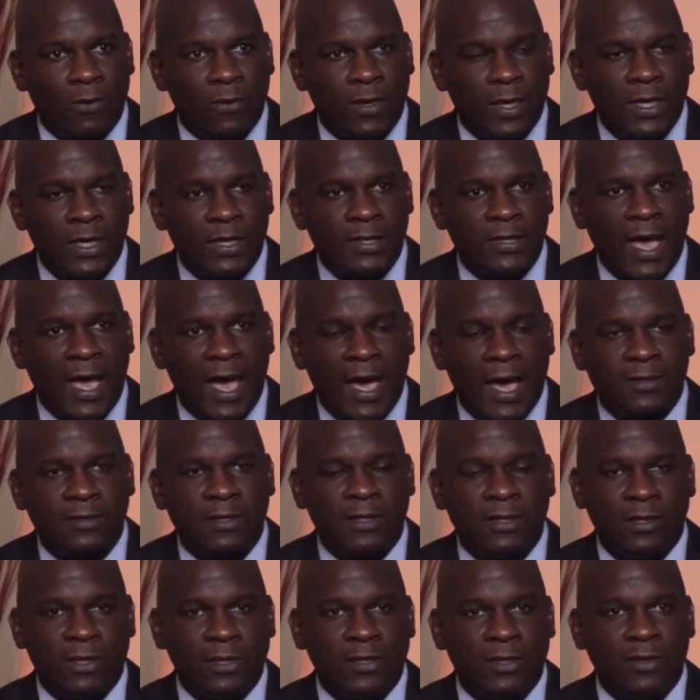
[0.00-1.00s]
He's
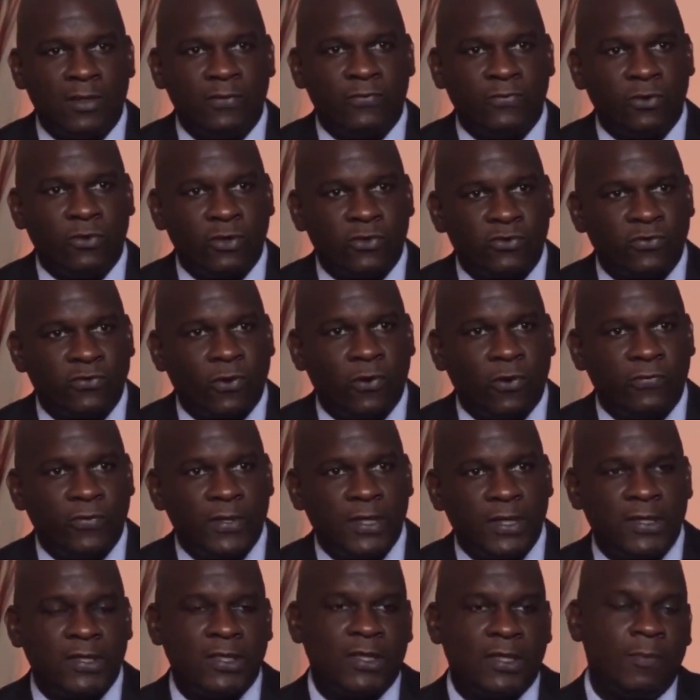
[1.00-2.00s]
actually looking for a
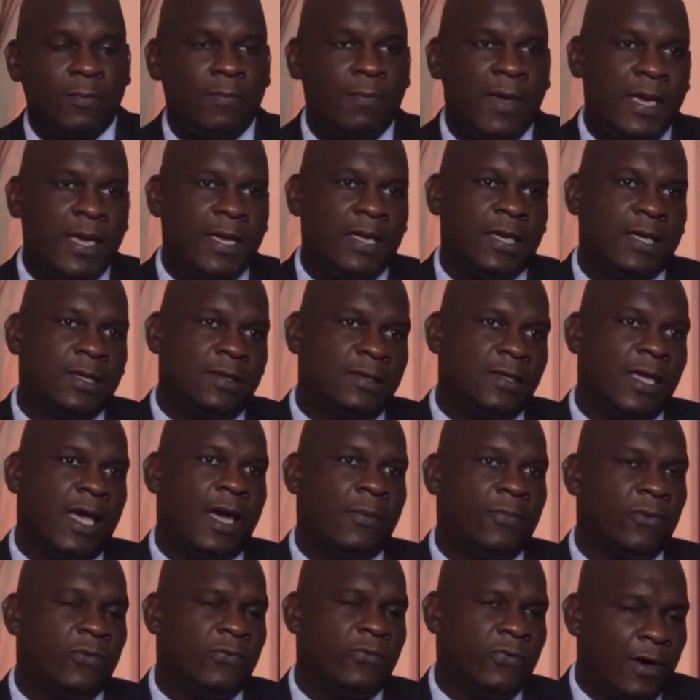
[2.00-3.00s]
trophy to make an
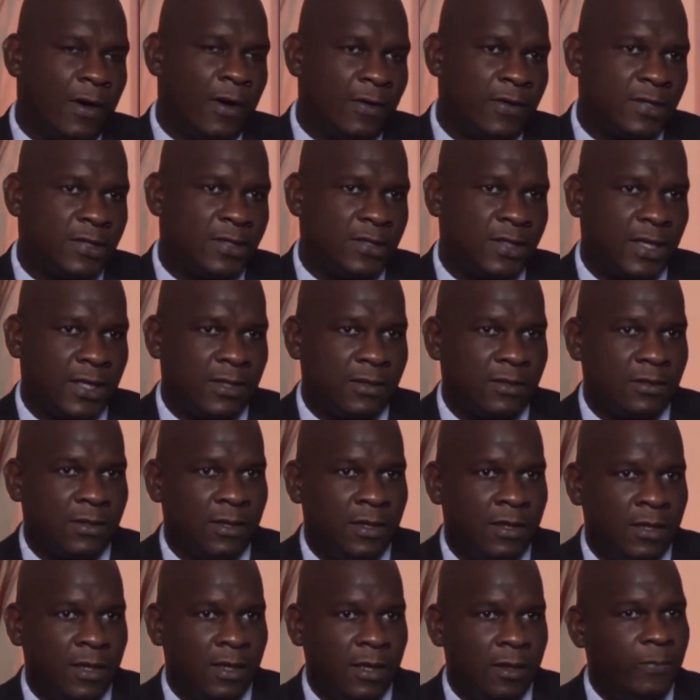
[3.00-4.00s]
example for other states.
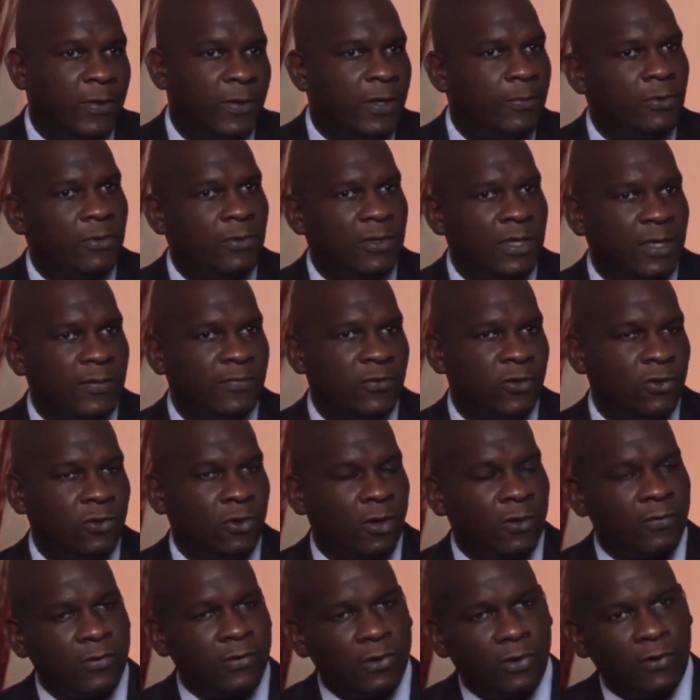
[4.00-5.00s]
And people leave New
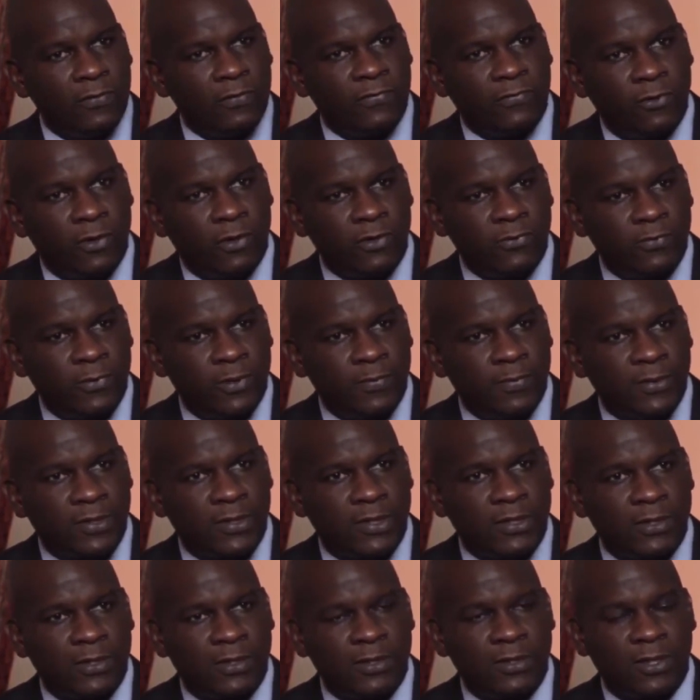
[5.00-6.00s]
York law enforcement
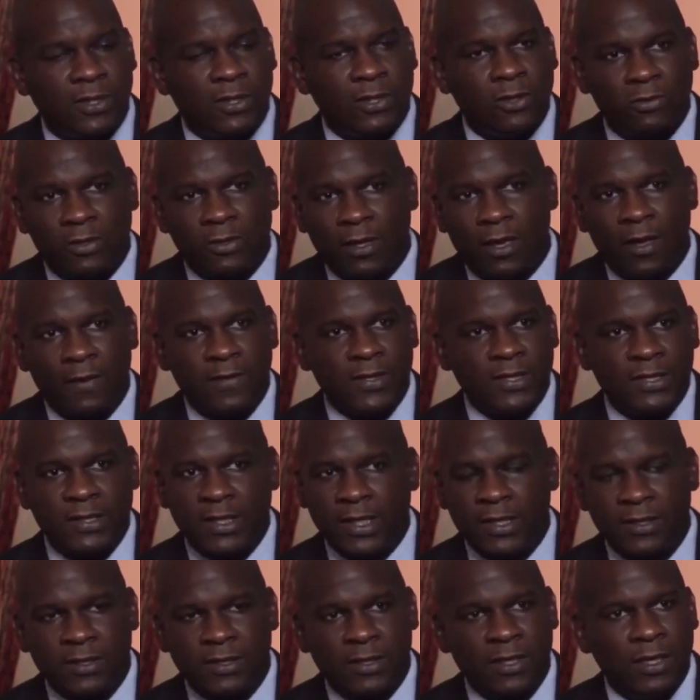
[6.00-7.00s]
positions and go to other
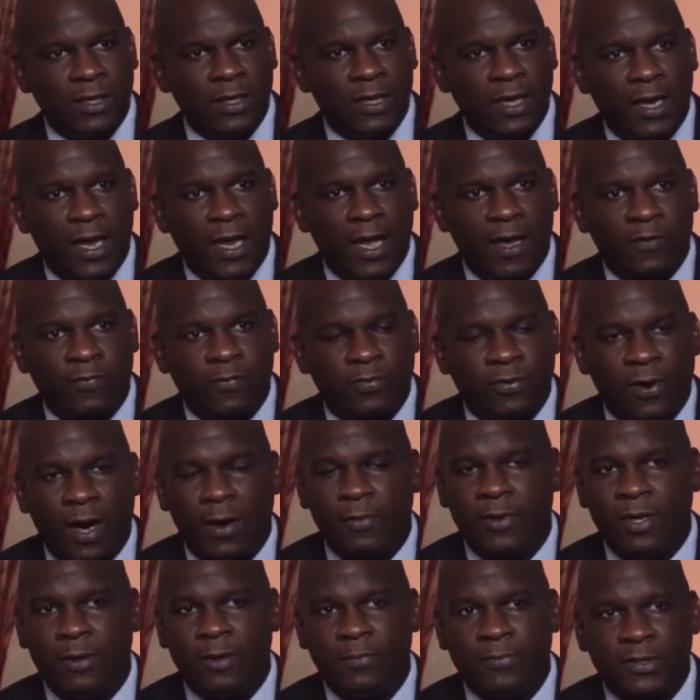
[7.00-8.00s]
states and have
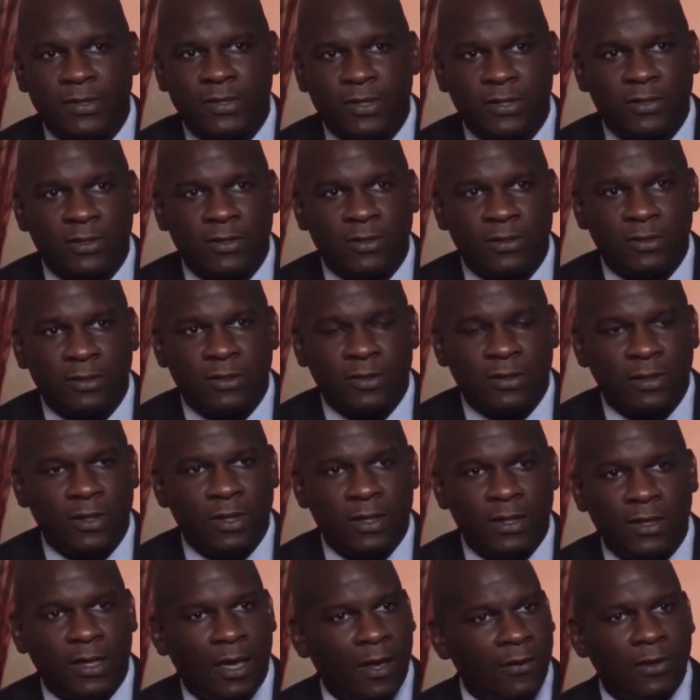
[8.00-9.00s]
prominent positions
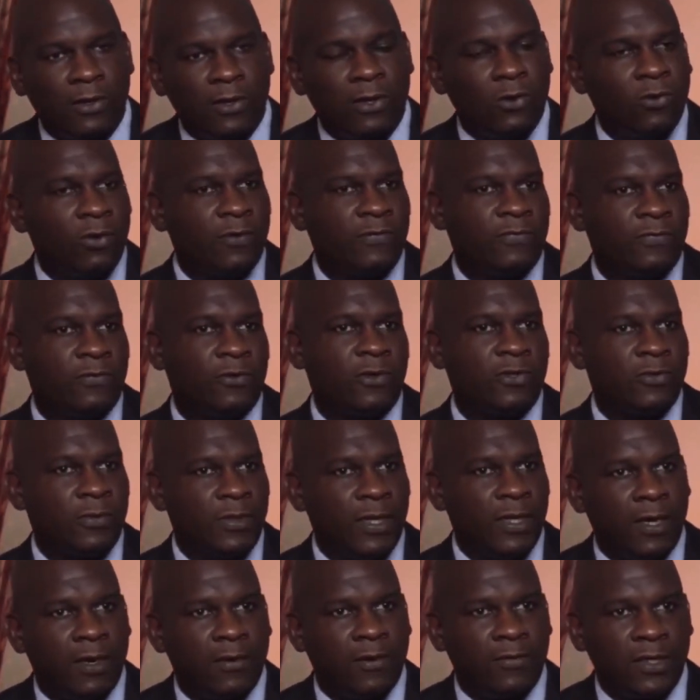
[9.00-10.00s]
in other law
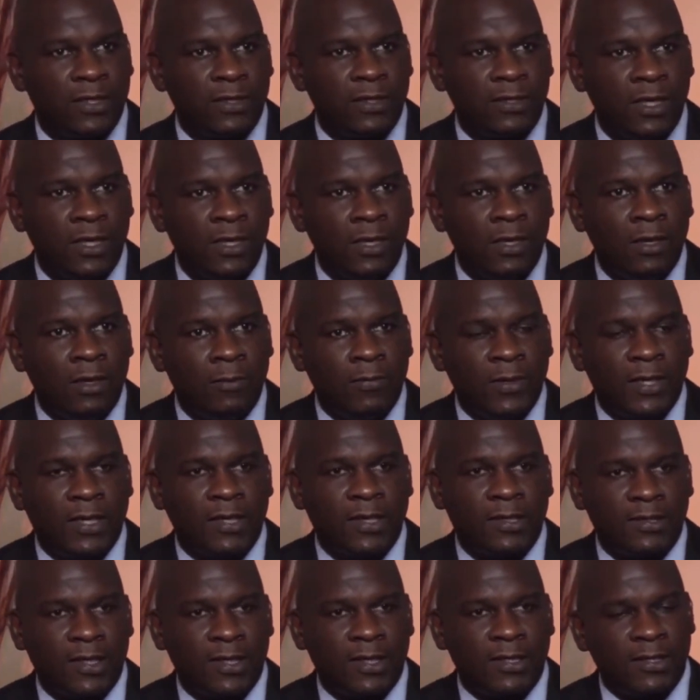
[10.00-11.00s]
enforcement areas
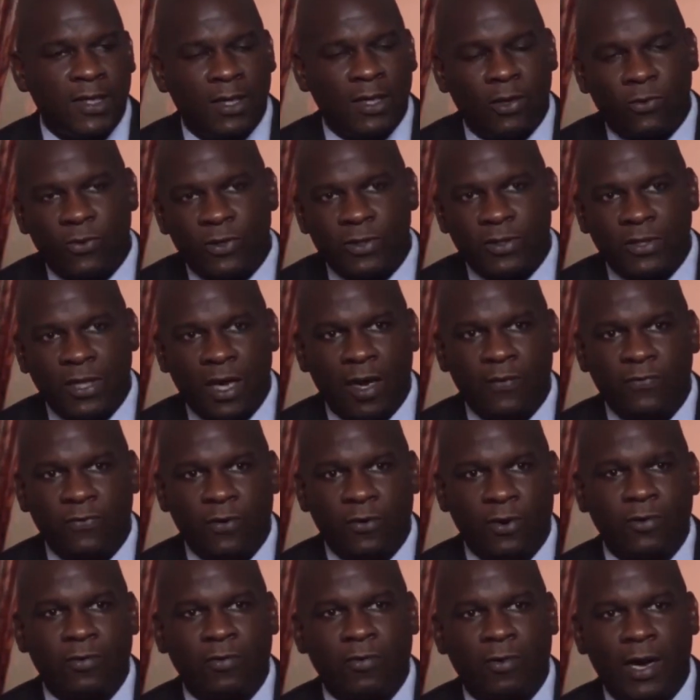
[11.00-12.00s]
because they say we're tough
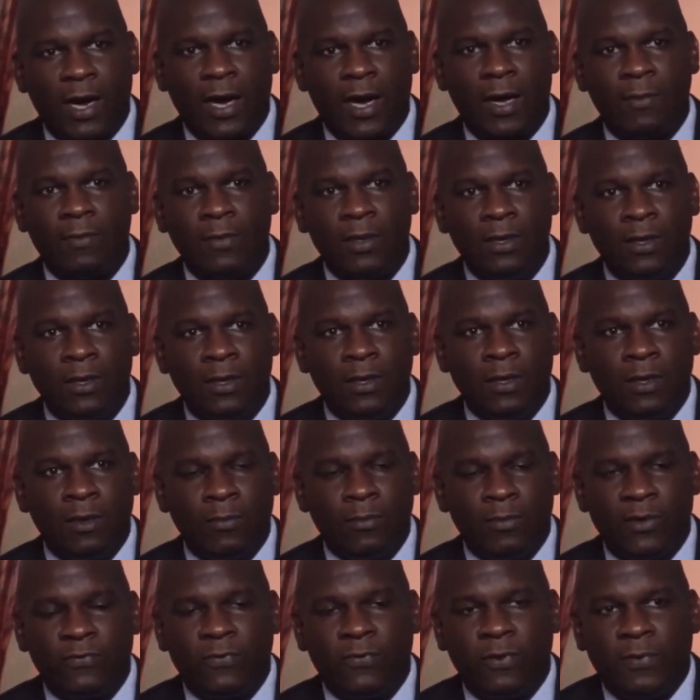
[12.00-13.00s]
on crime.
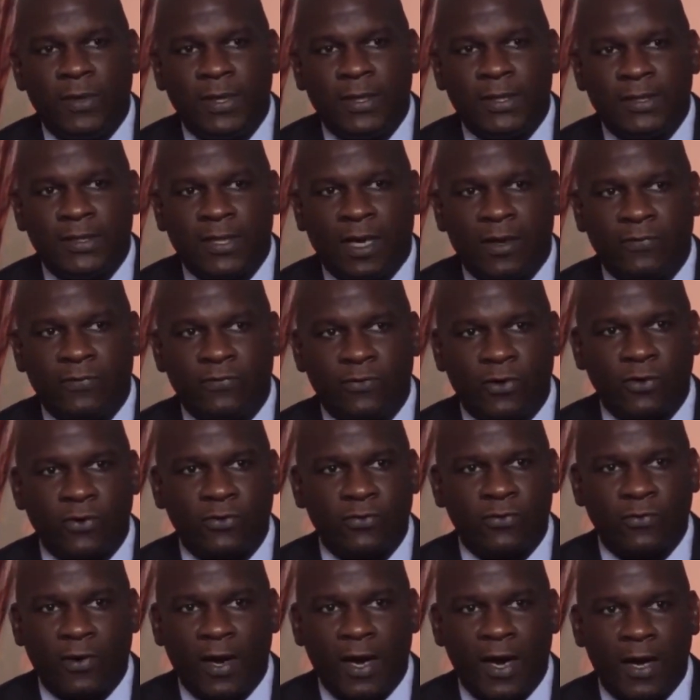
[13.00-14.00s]
But if you're being tough on
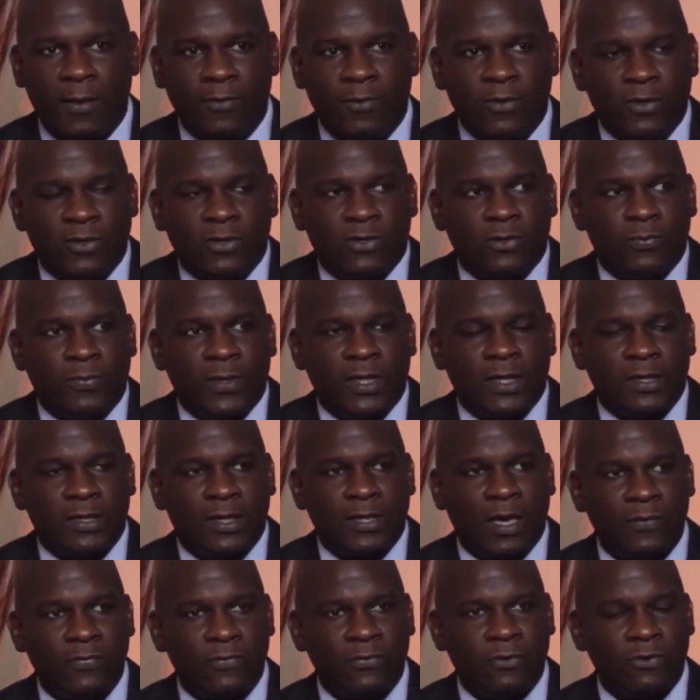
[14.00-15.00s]
crime, you're just being
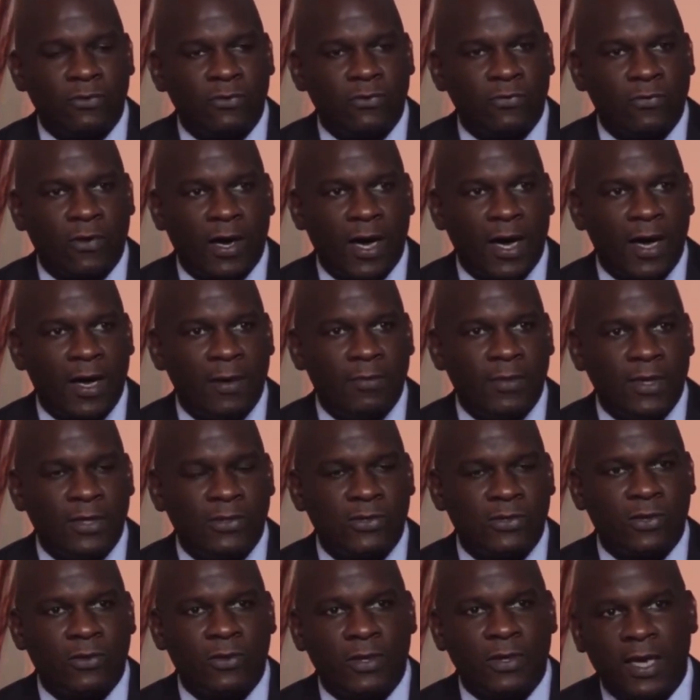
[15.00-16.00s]
tough on crime
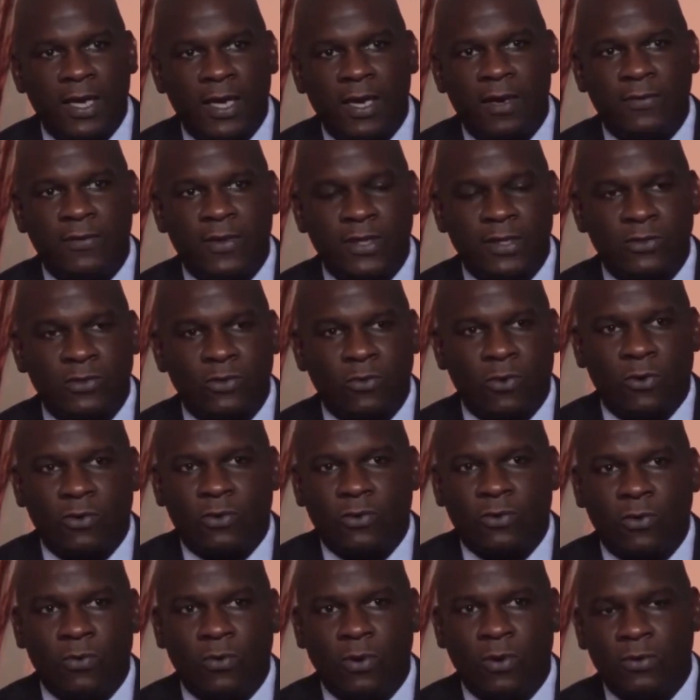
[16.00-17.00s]
in certain areas,
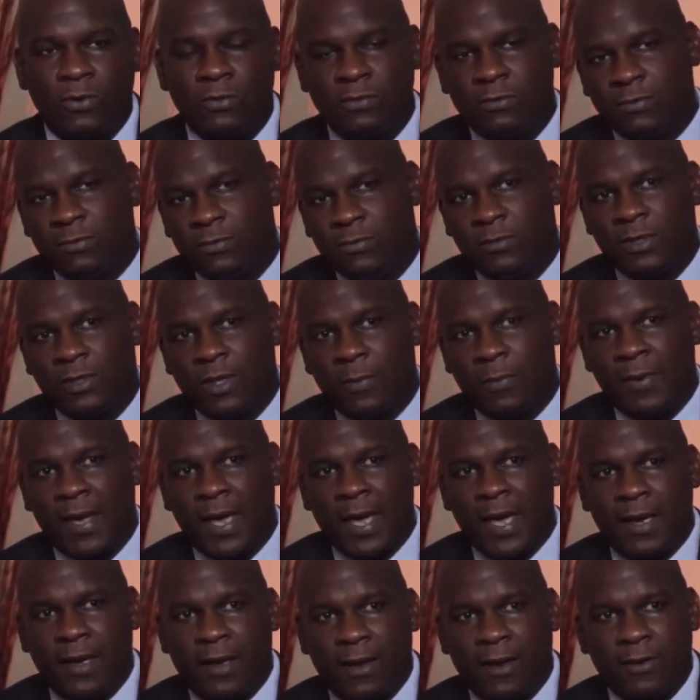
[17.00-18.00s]
quote unquote, the
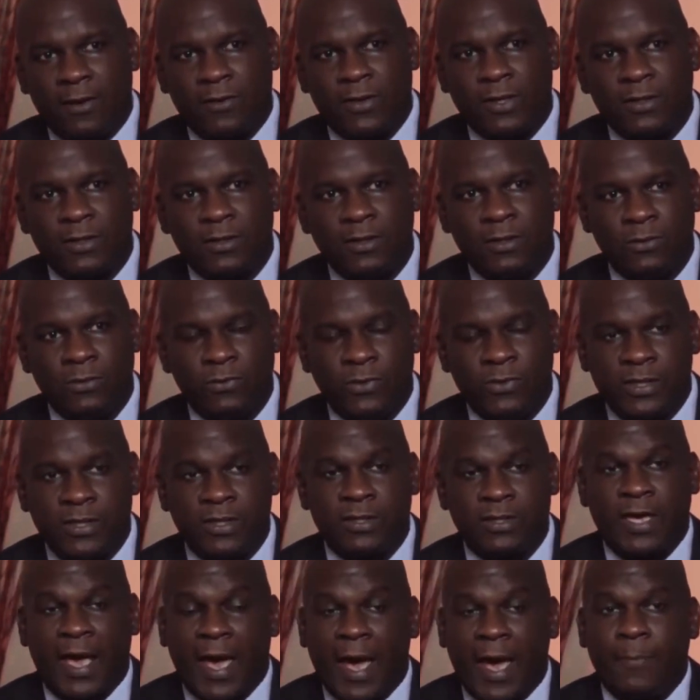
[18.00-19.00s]
bad areas, which
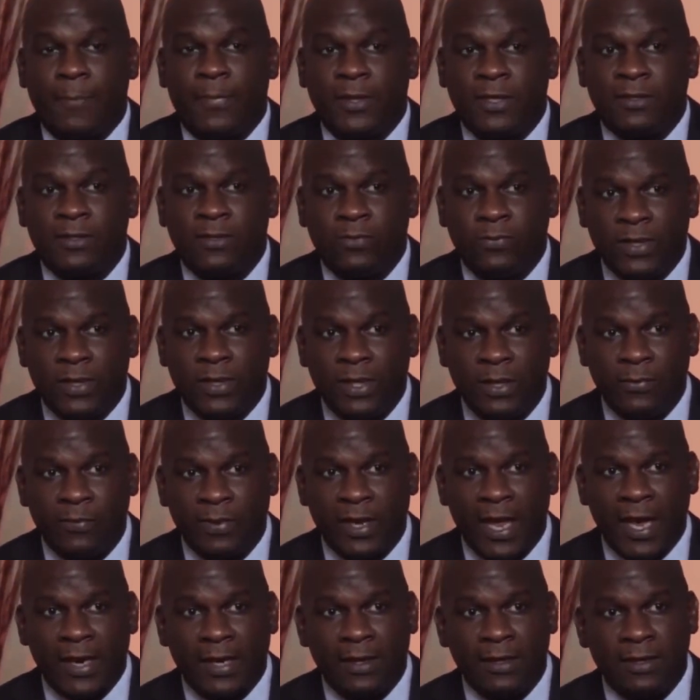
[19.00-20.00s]
just happens to be
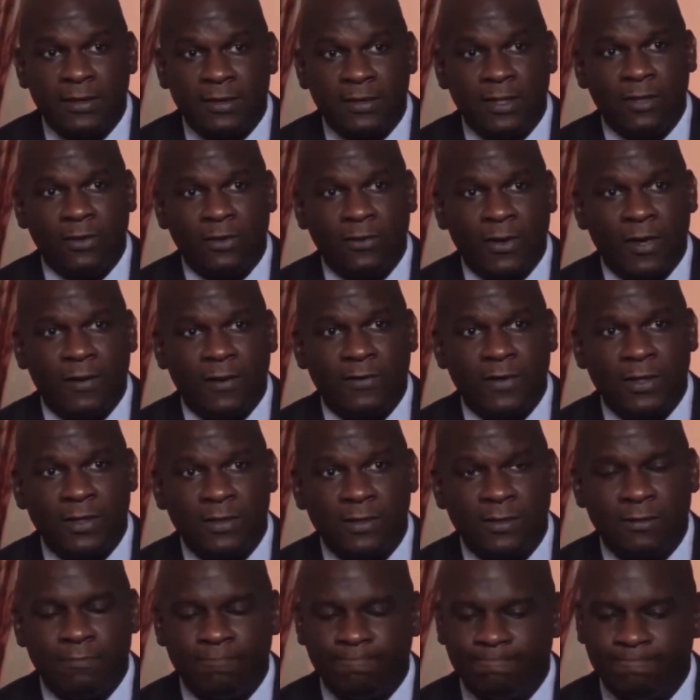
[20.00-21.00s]
Black and Latino
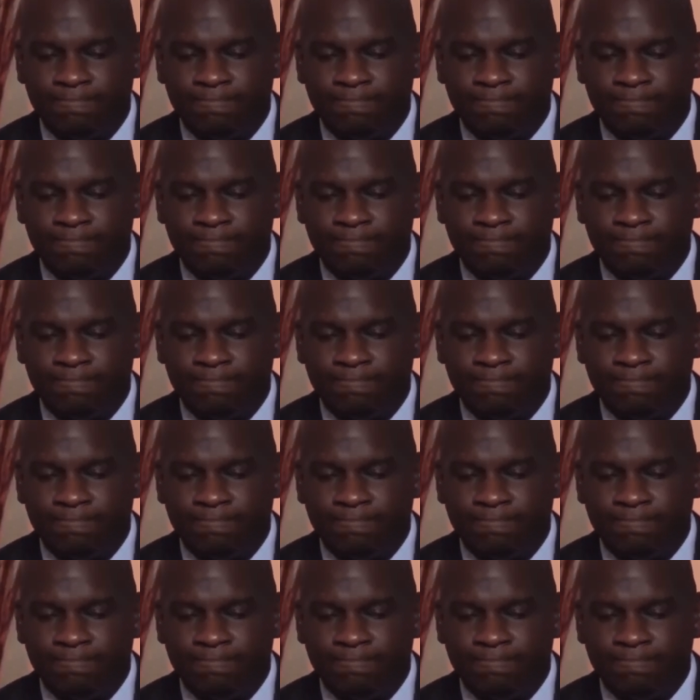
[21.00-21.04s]
areas.